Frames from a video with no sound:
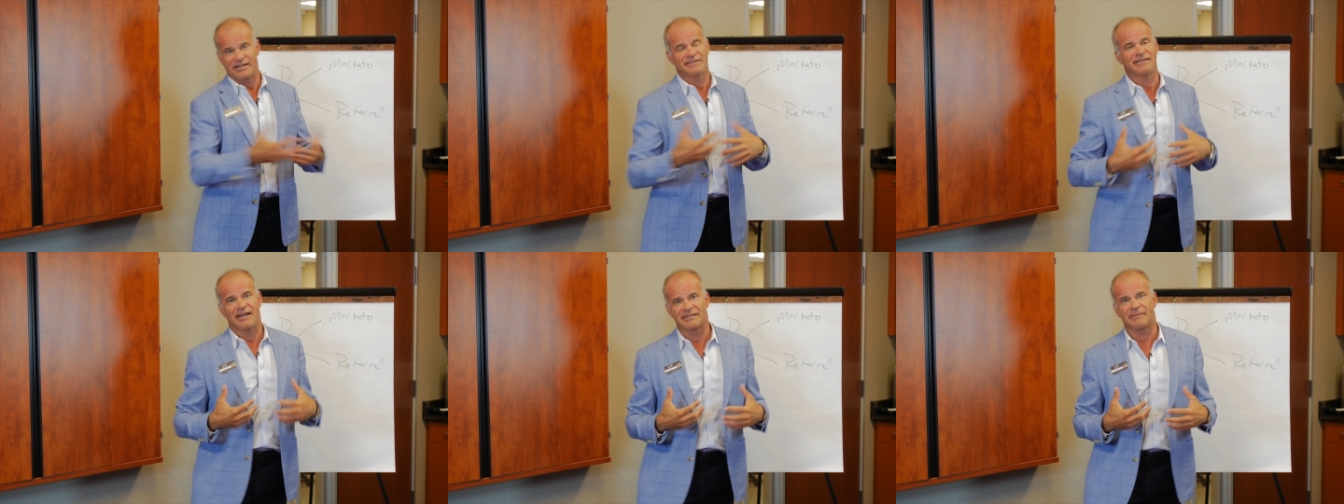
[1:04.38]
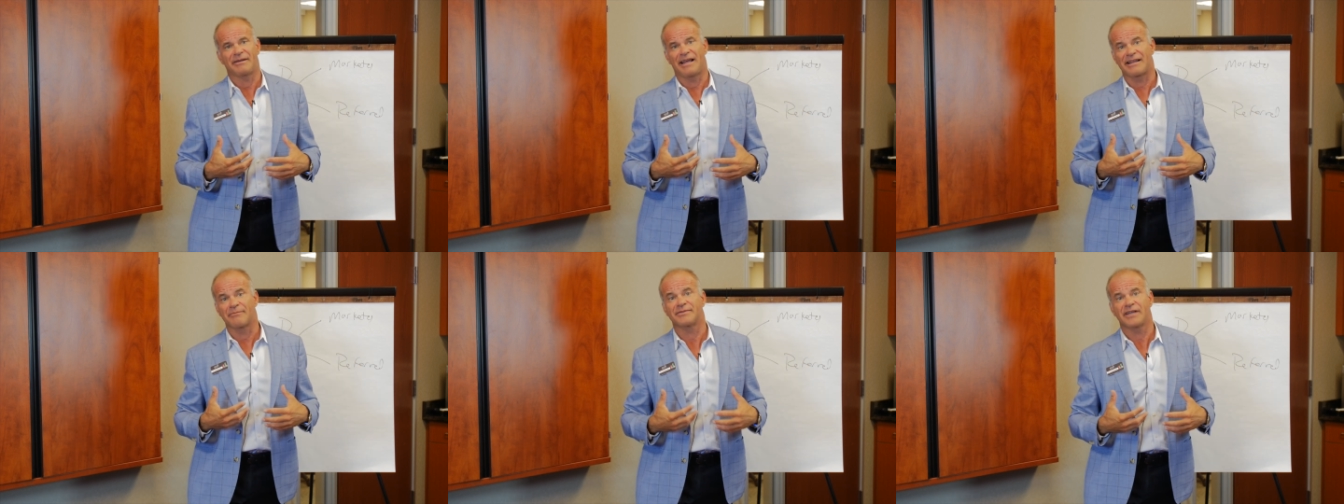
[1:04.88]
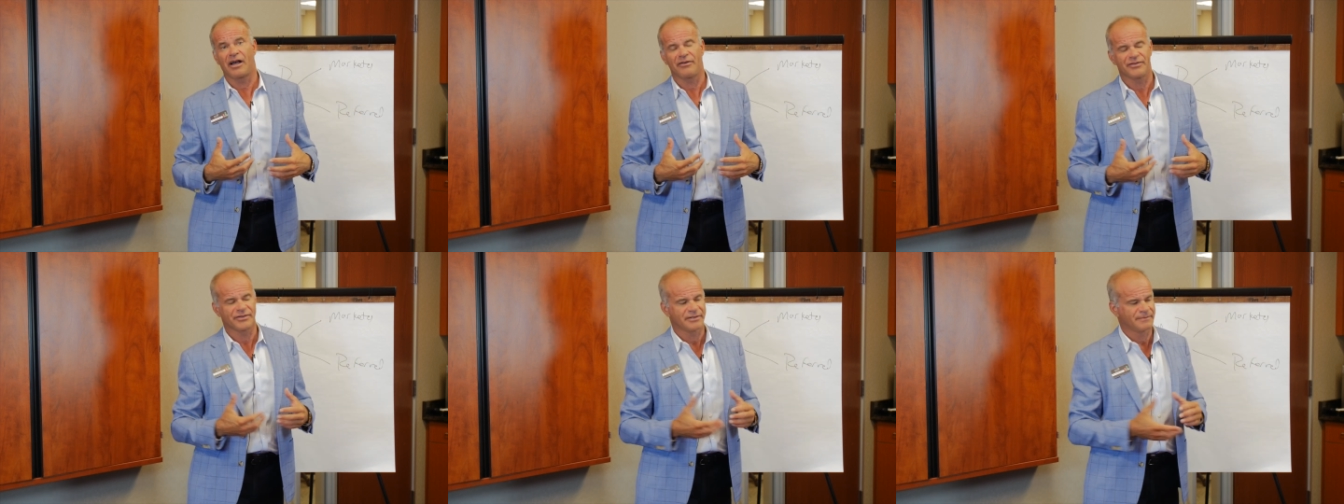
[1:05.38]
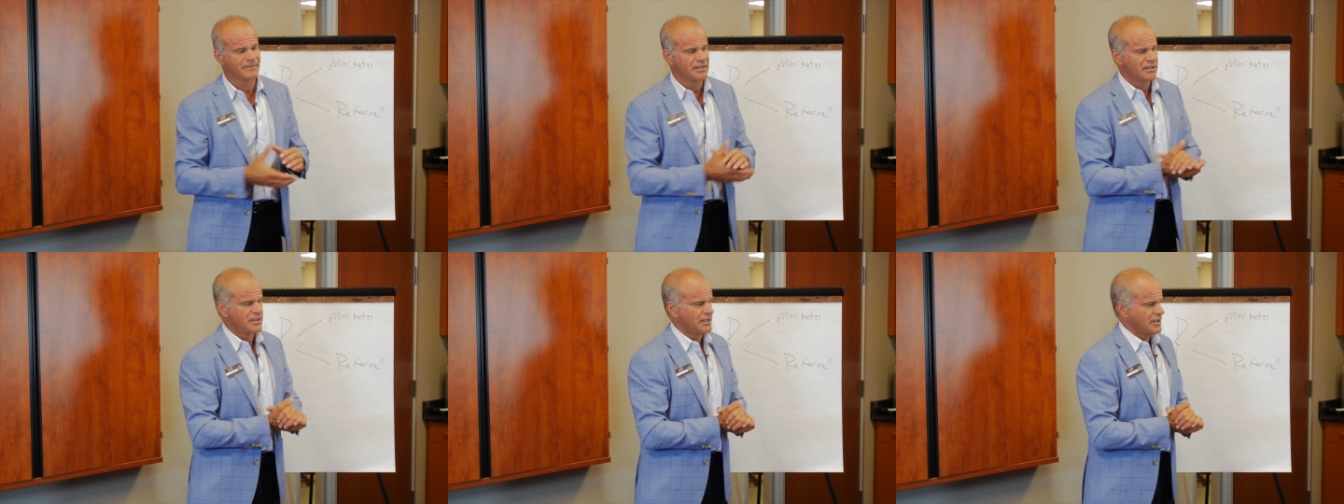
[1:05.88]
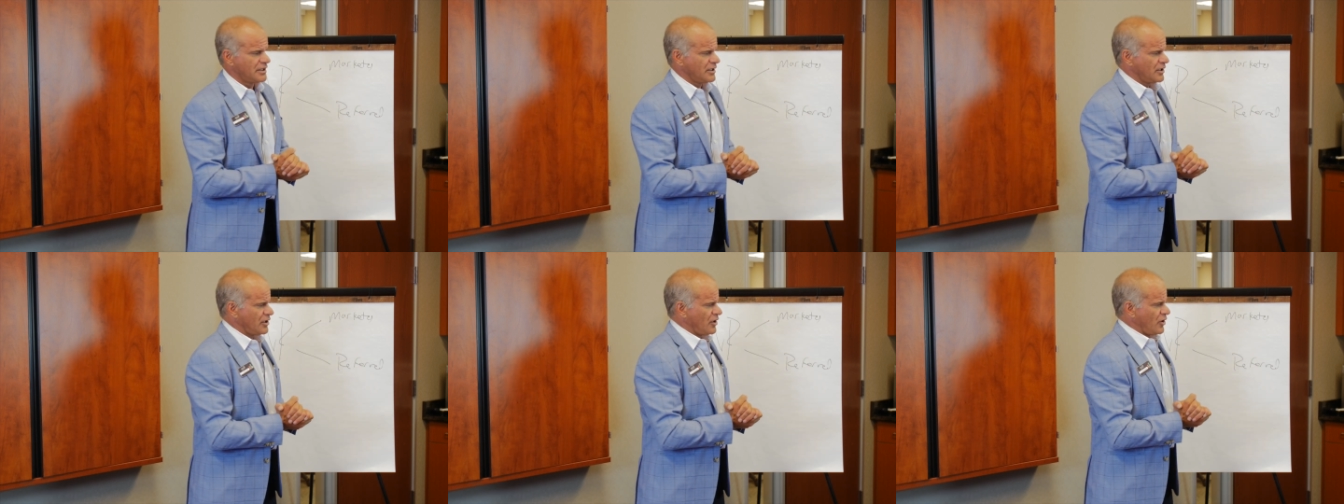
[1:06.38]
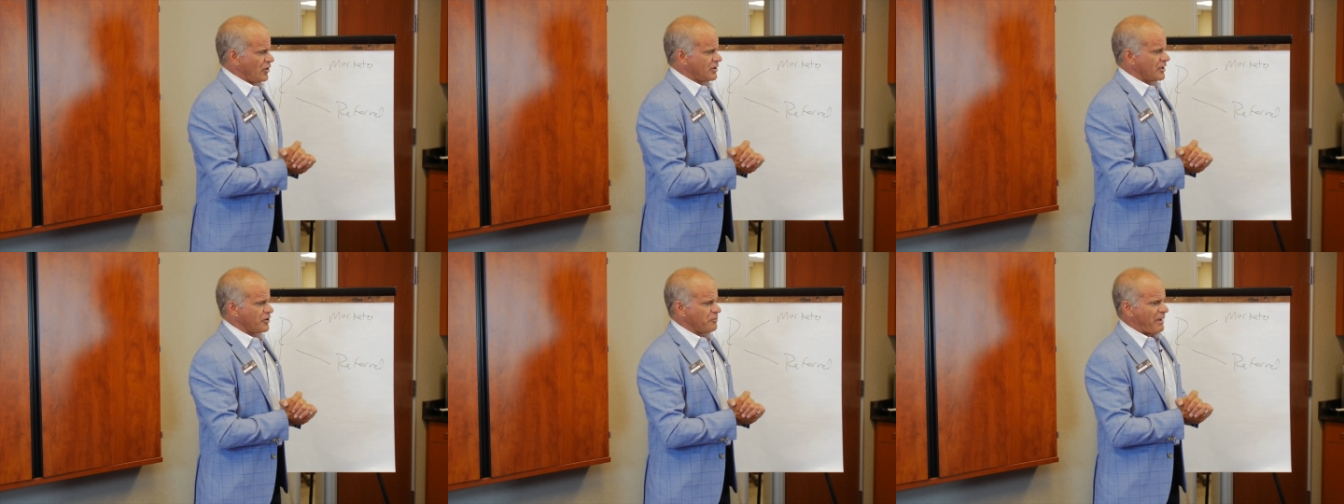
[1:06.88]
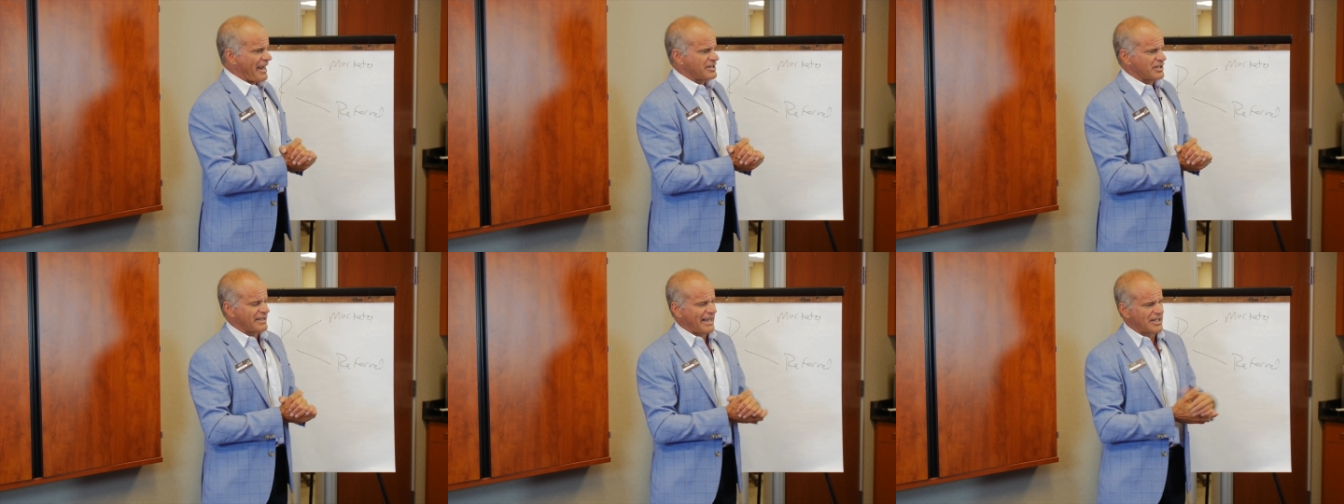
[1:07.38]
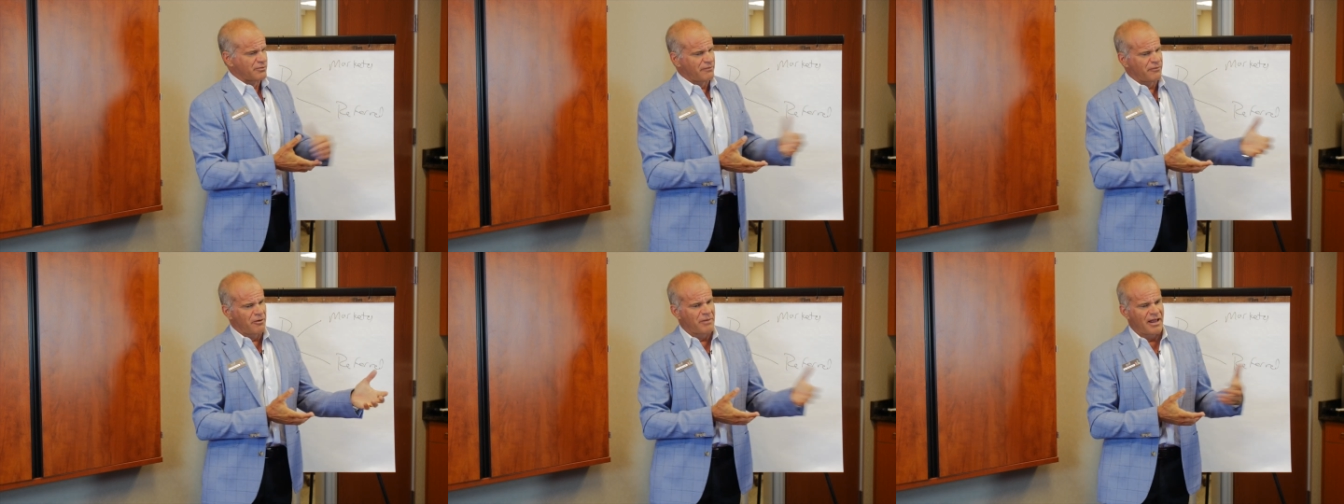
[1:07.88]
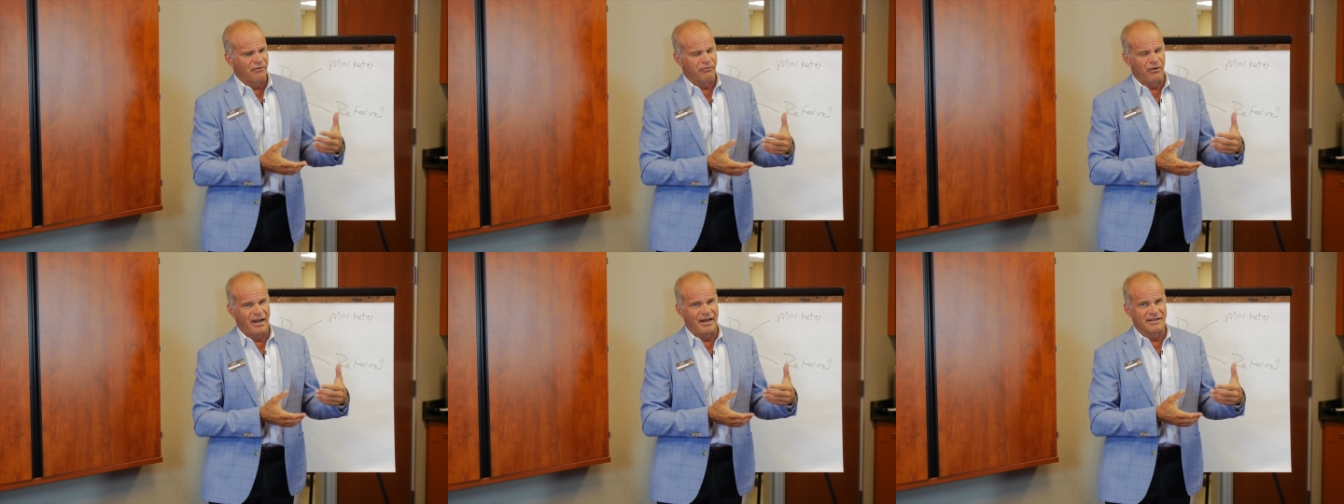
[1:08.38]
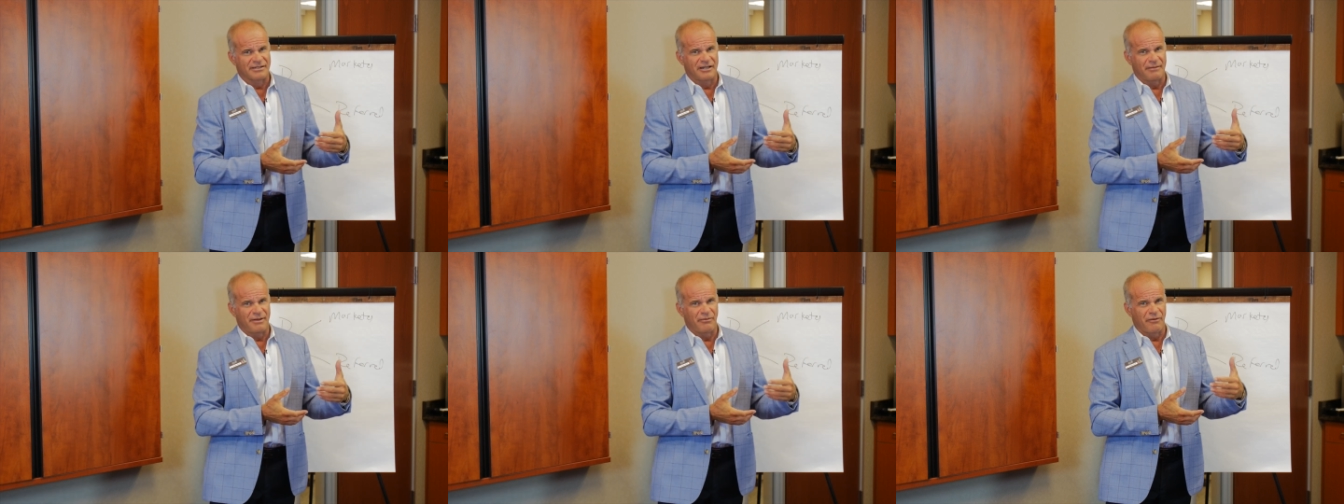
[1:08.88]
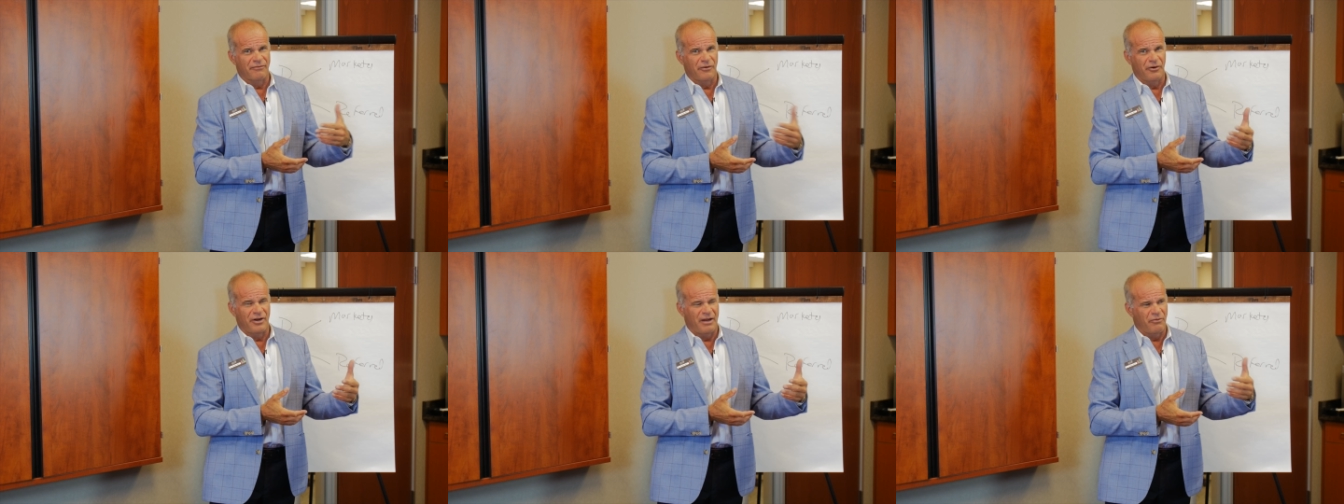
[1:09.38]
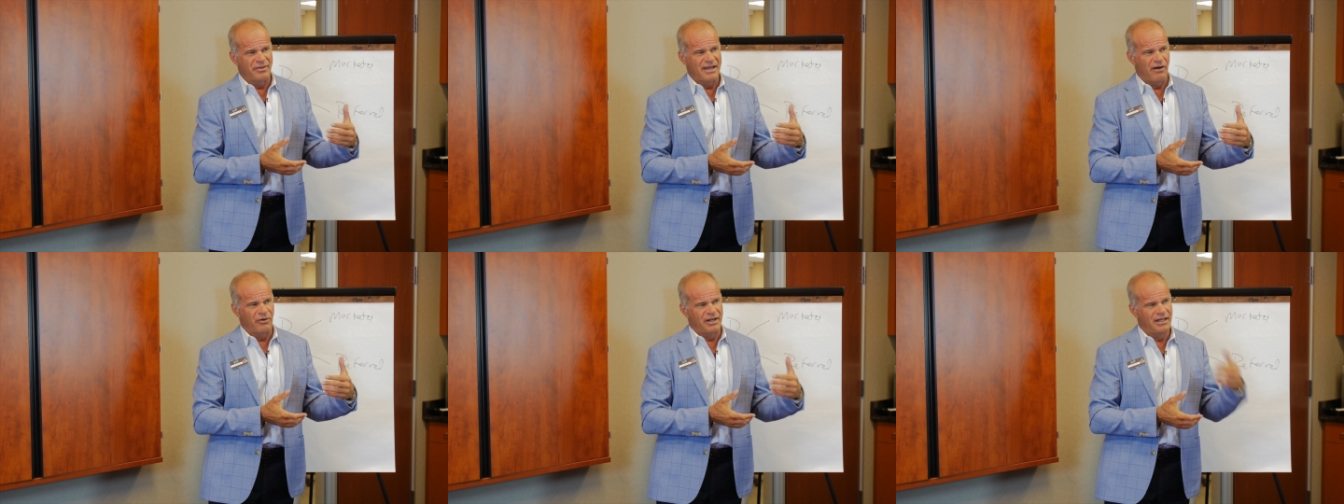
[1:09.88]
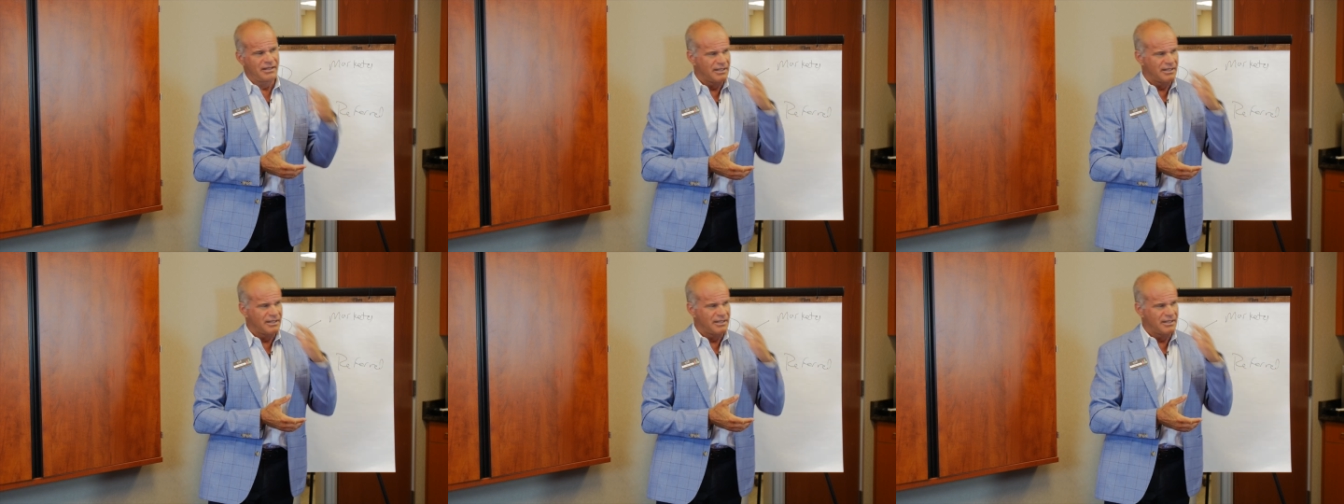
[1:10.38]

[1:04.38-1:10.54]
they send us somebody like themselves the new patient that gets referred by their friend is going to be referred in without